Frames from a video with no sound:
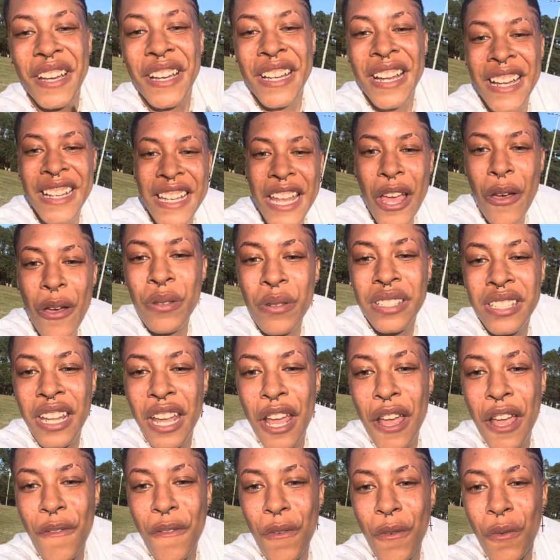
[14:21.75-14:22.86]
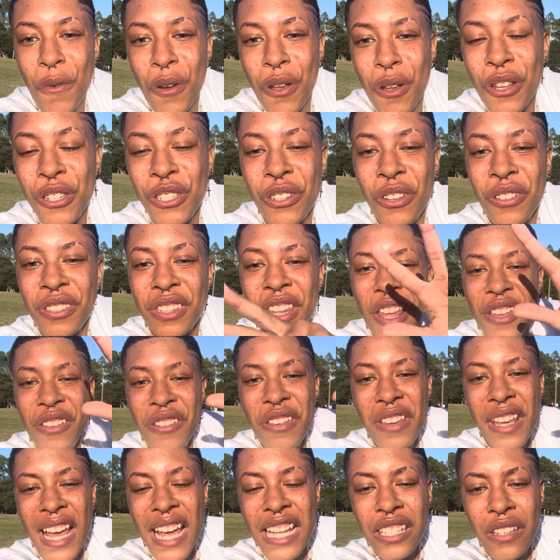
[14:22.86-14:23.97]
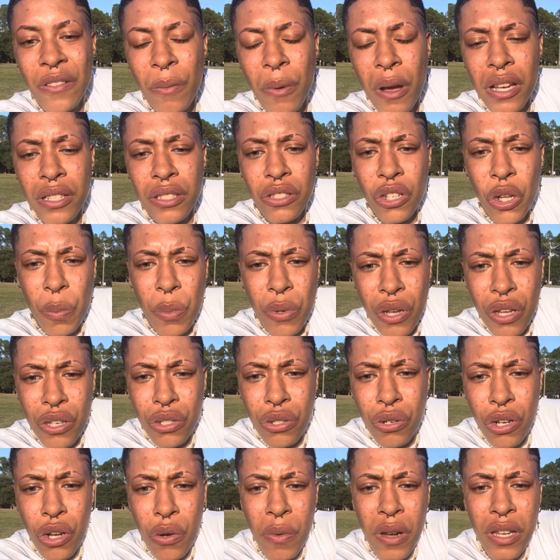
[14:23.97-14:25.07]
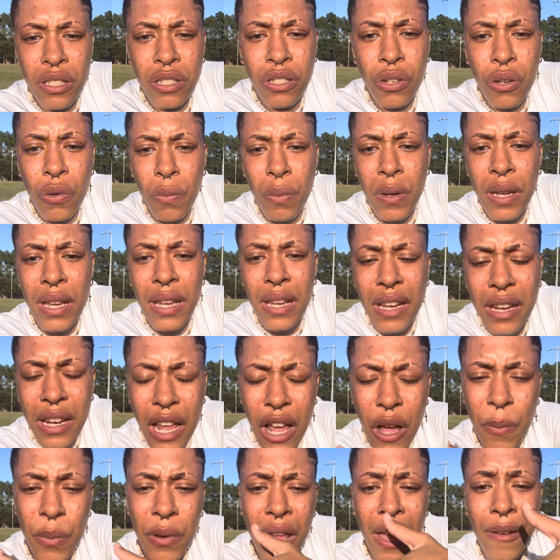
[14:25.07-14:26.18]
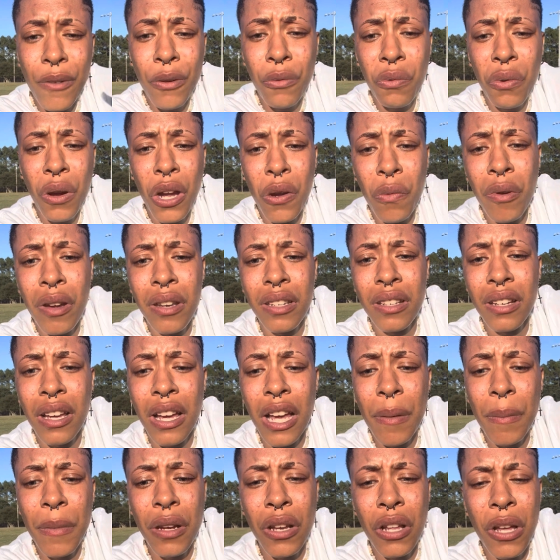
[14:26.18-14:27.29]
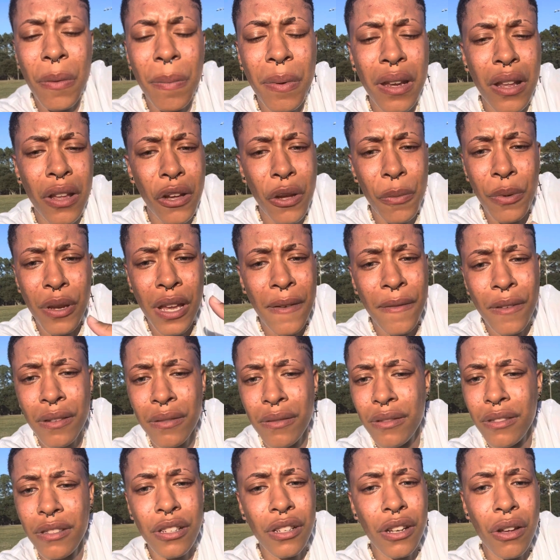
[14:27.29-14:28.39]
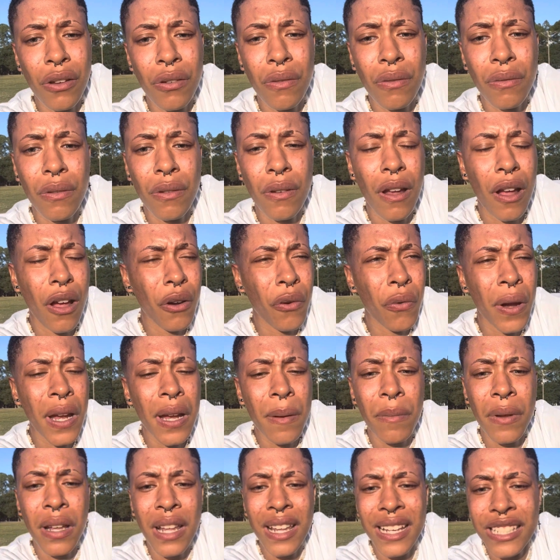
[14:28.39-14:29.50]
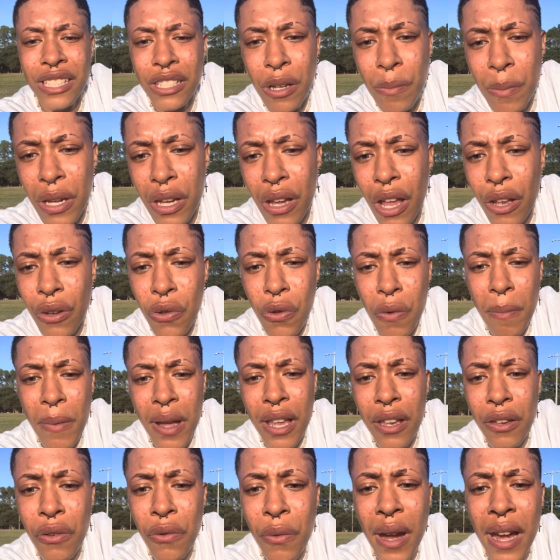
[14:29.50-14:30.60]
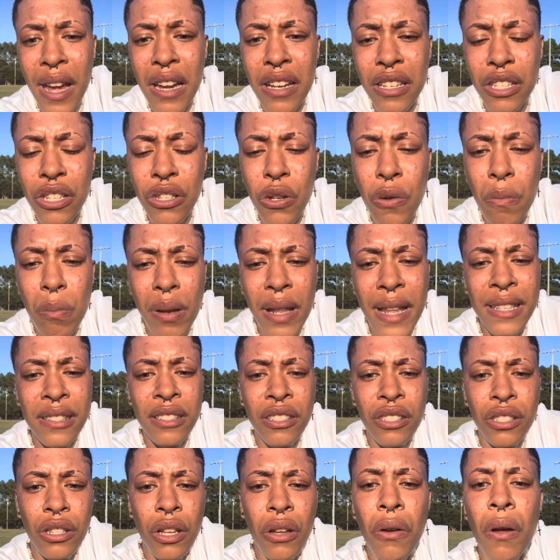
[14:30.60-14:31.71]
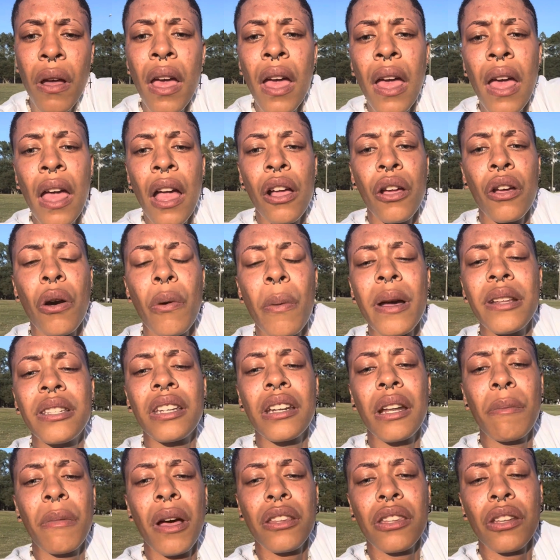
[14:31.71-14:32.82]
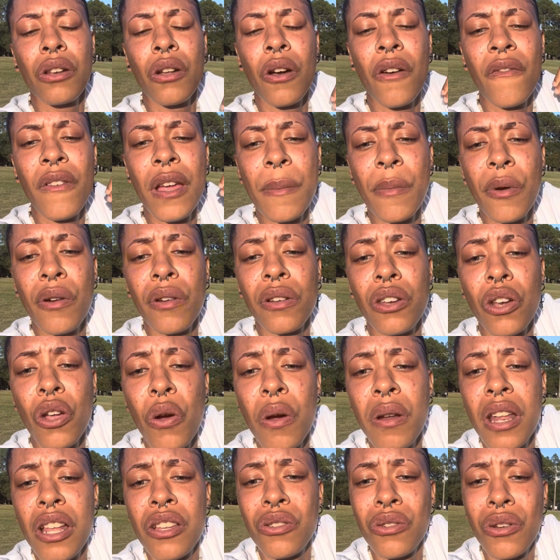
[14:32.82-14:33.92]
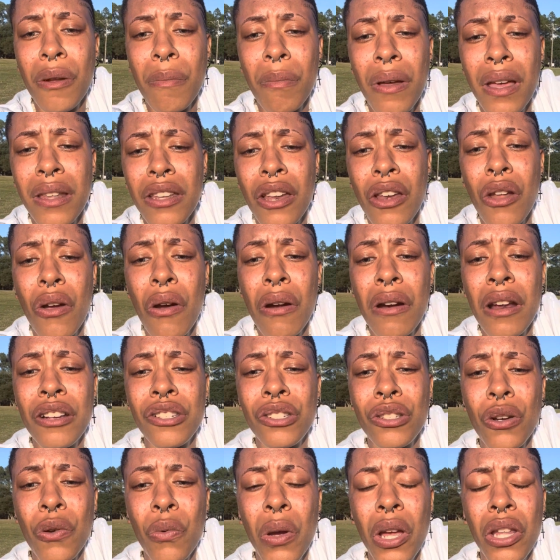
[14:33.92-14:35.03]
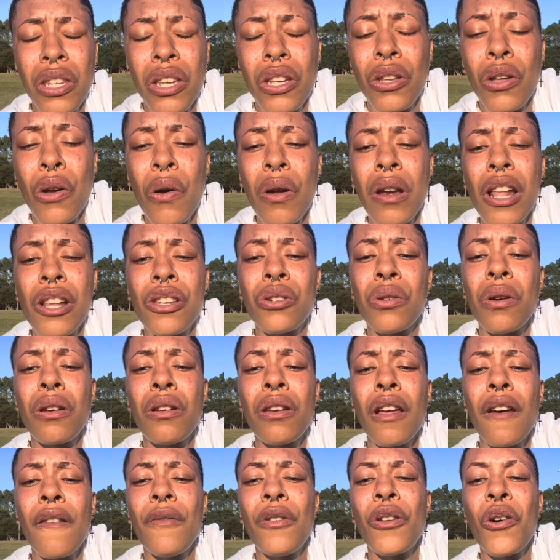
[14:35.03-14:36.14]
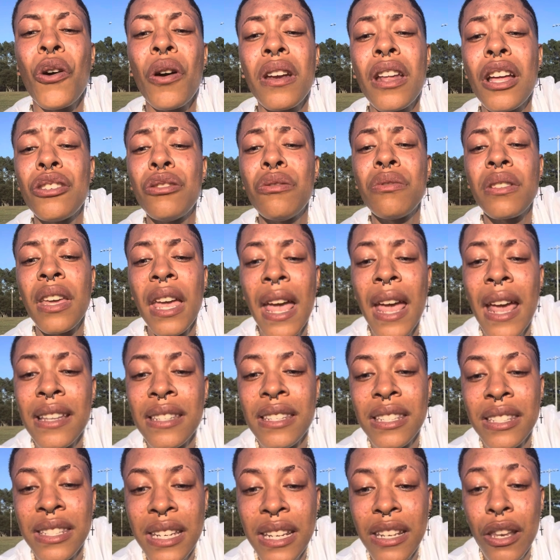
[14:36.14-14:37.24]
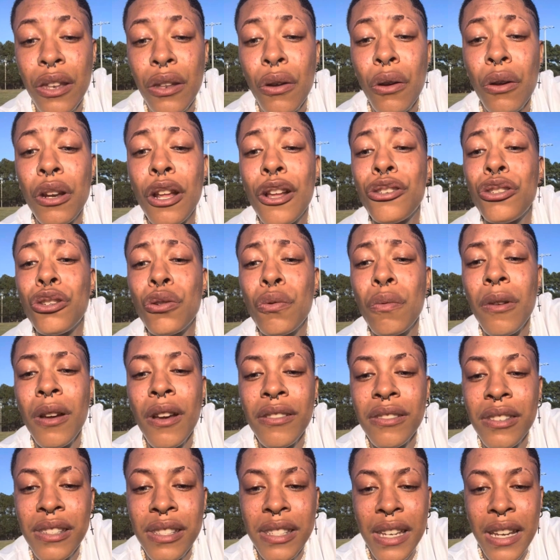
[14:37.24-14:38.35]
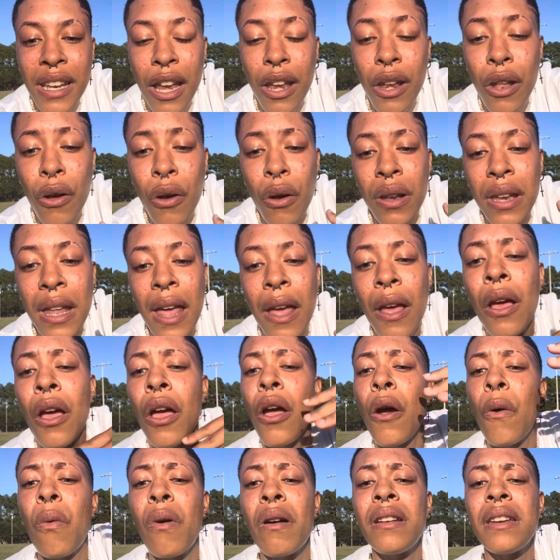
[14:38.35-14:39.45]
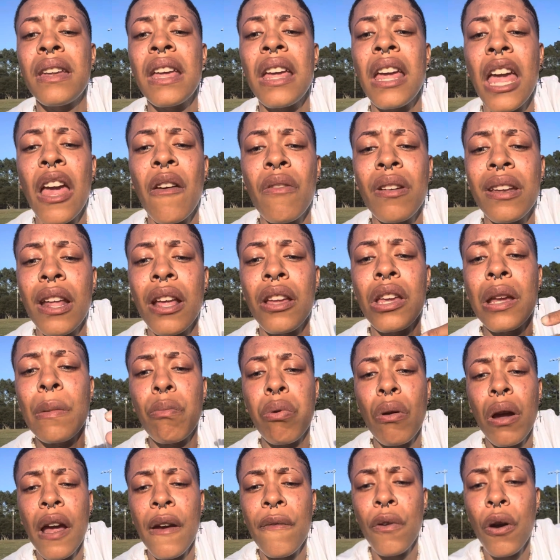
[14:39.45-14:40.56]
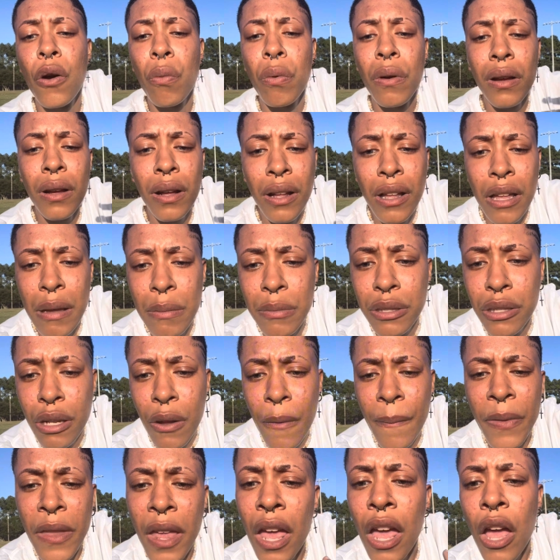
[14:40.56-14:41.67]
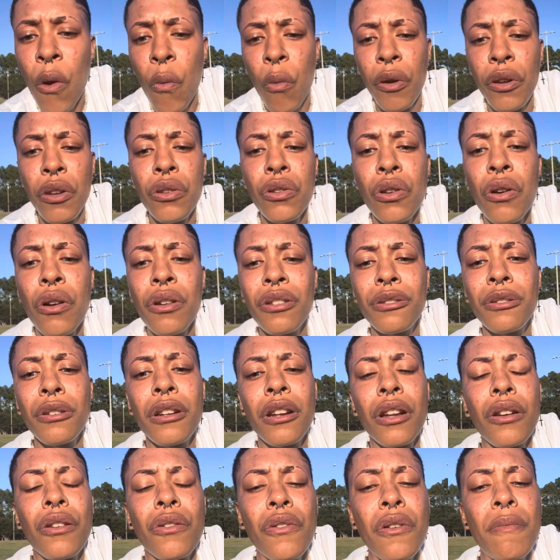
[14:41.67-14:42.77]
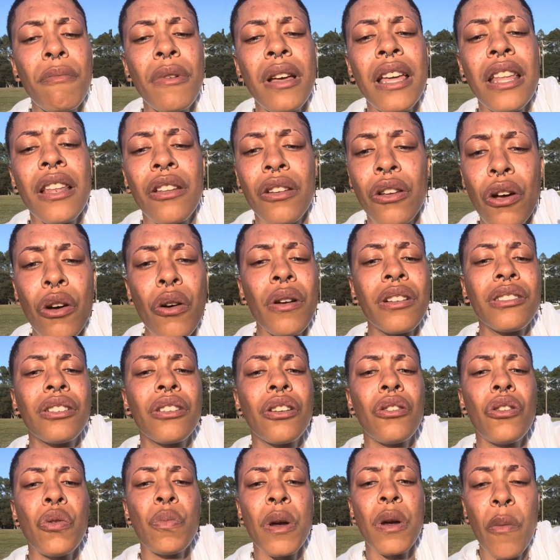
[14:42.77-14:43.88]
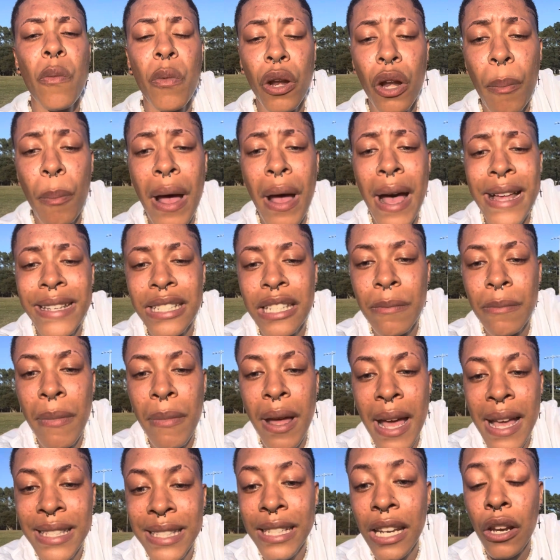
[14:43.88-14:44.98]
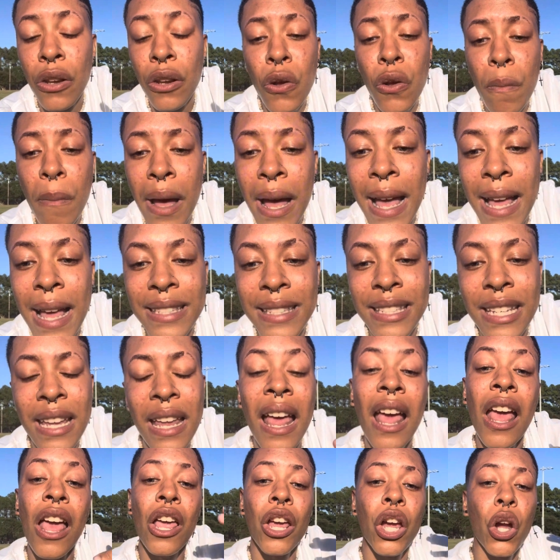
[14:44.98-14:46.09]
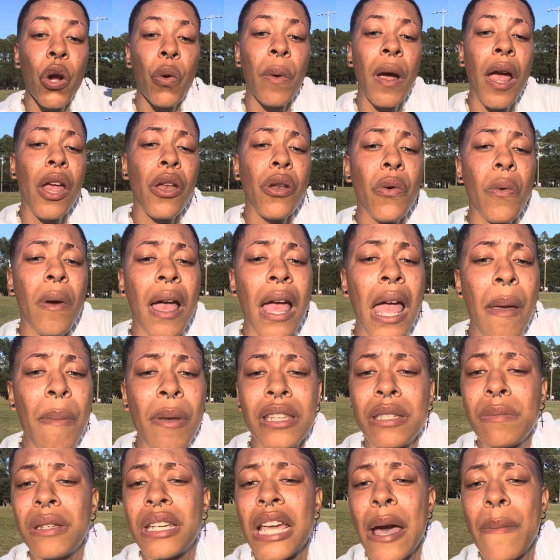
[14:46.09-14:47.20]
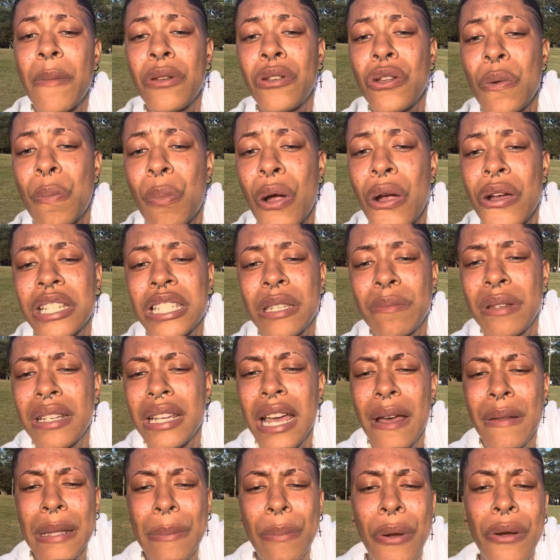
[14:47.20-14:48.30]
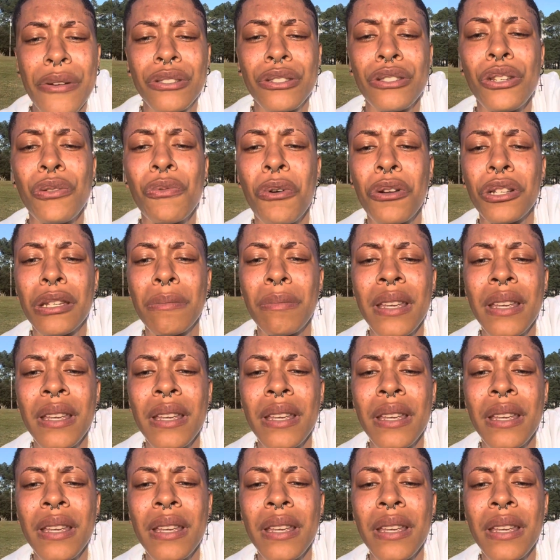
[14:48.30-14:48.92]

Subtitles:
And that was the end for real. So thank you guys for watching. Hope you enjoy the rest of your week, and I hope you have a great week coming up, and I hope you have a great month. It's gonna be a new month, new energy, new blessings. So go into the month of November knowing that you're abundant, knowing that you're wealthy, knowing that you're enough, knowing that you can succeed, and knowing that you will succeed, and knowing that one day everything you pray for will come. So when you go into the new month, go into the new month with a positive mindset, a new mindset, create new habits, become a new person, become the person you want to